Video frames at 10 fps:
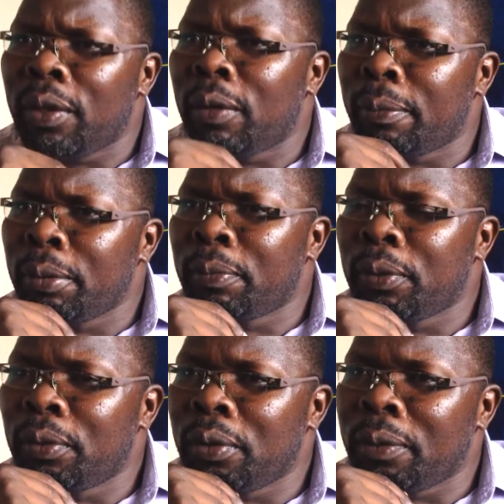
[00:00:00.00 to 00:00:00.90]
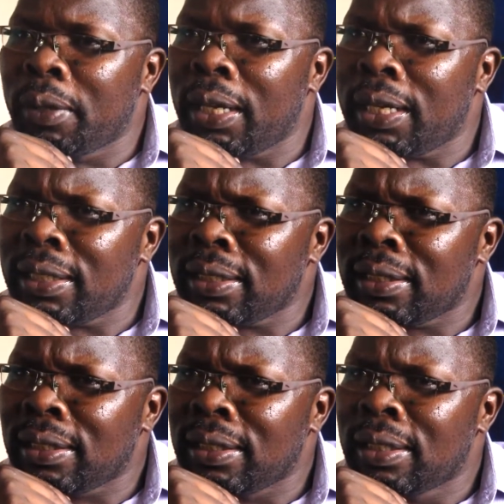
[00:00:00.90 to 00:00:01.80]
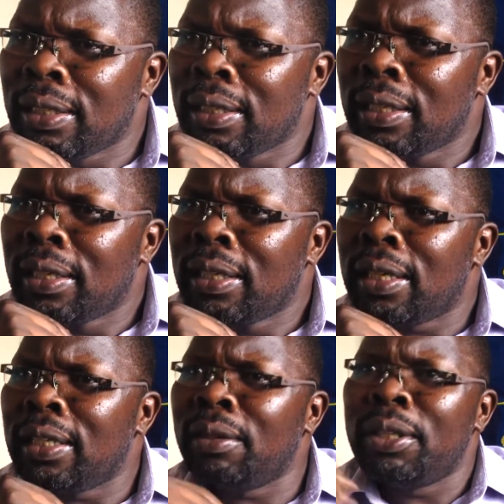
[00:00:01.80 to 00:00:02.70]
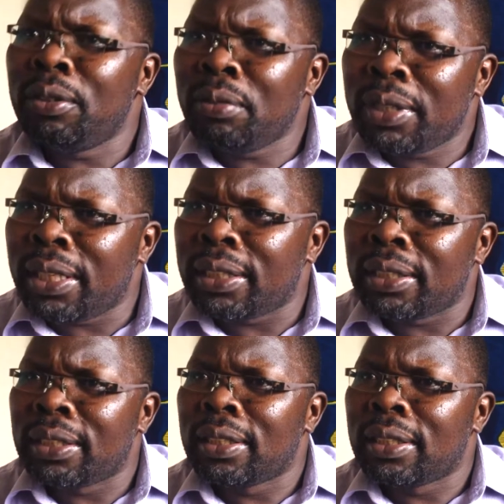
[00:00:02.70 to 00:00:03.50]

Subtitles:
there were people who were with us and they were not with us.